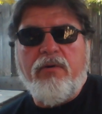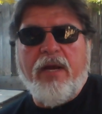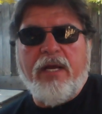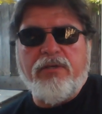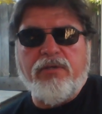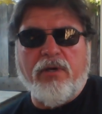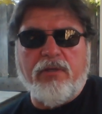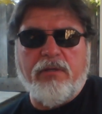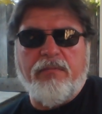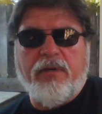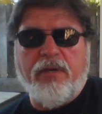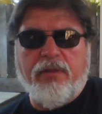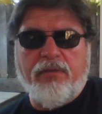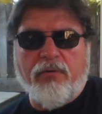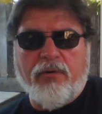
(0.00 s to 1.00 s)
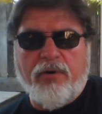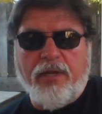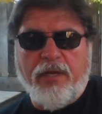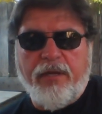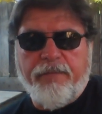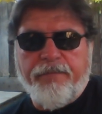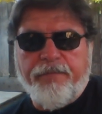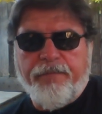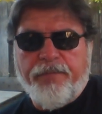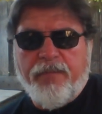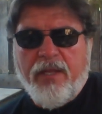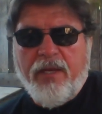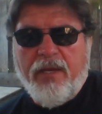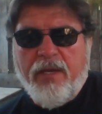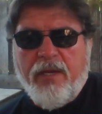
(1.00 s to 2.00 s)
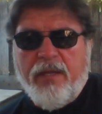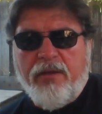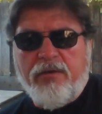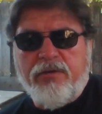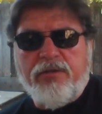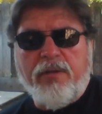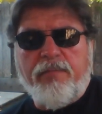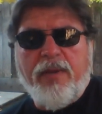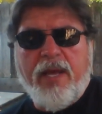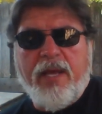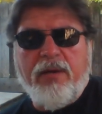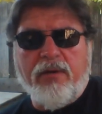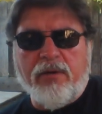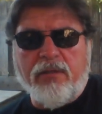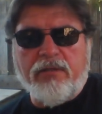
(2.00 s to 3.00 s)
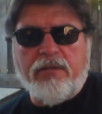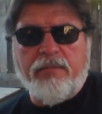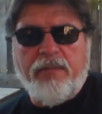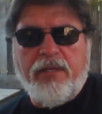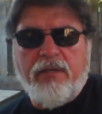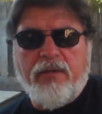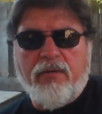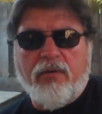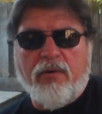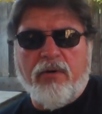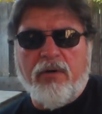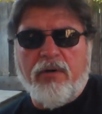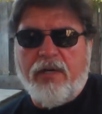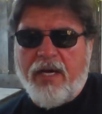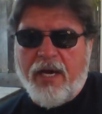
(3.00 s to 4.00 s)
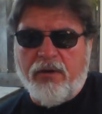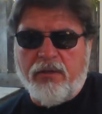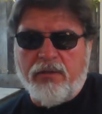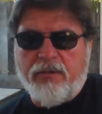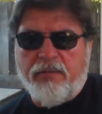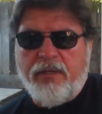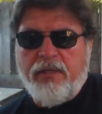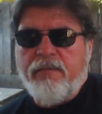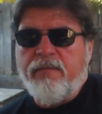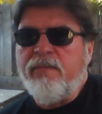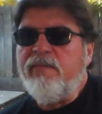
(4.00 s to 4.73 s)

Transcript: who has ultimate authority. There's the penultimate, or not ultimate,